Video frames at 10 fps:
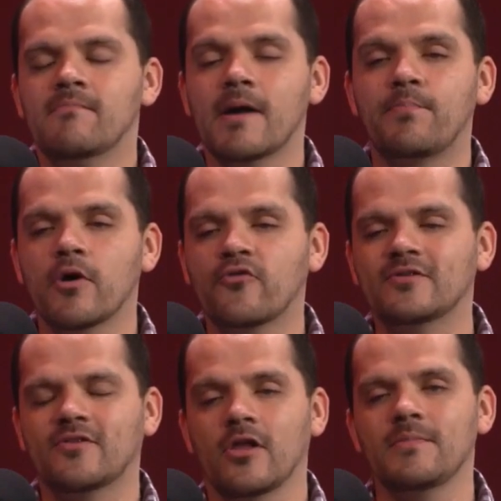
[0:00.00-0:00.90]
my
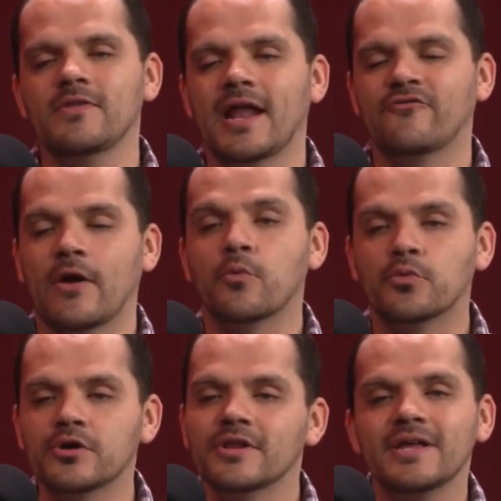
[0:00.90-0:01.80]
boyfriend's telling me that if I
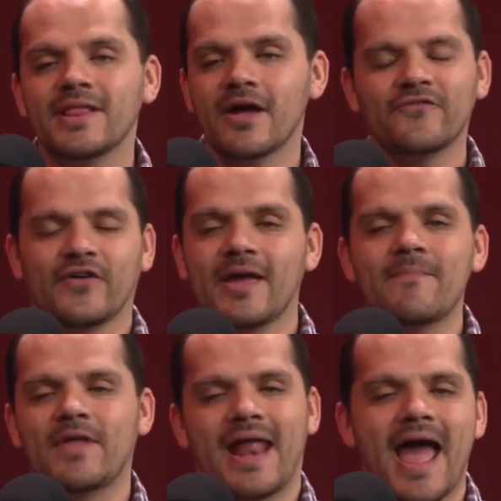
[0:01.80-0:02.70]
really love him,
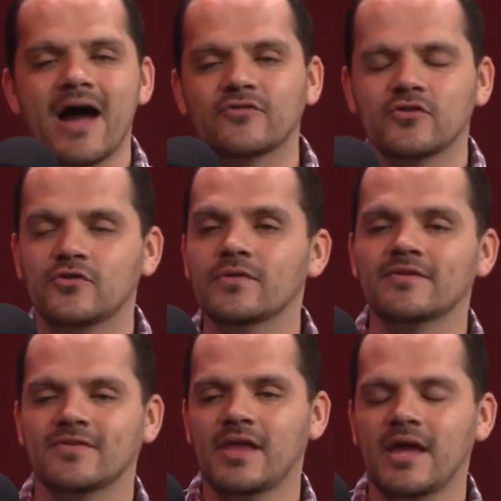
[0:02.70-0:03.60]
then I have to do
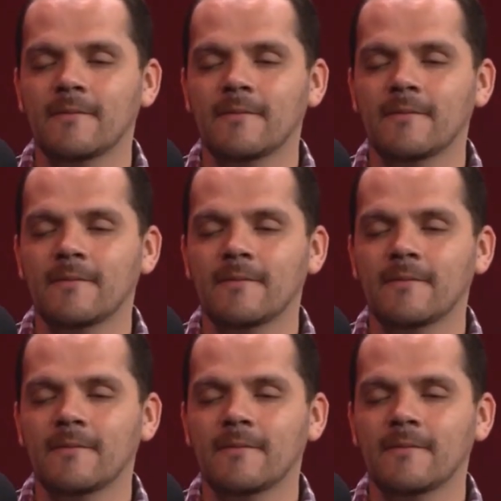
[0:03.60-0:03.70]
this thing.